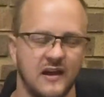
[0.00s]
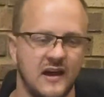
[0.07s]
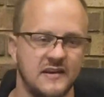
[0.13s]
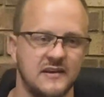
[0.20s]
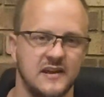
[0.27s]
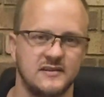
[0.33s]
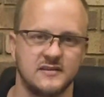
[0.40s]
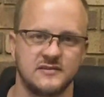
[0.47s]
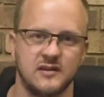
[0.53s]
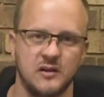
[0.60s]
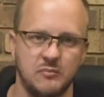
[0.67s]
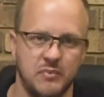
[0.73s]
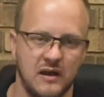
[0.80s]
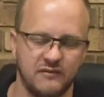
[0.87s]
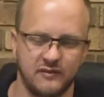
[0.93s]
unnecessary
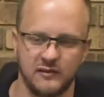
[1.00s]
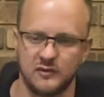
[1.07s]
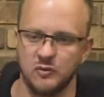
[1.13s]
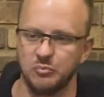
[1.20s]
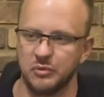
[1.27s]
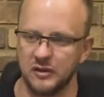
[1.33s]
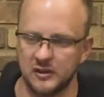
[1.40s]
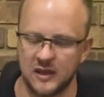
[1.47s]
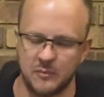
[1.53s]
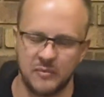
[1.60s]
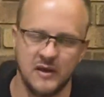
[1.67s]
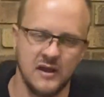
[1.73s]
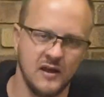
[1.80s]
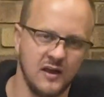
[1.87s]
buffer to build up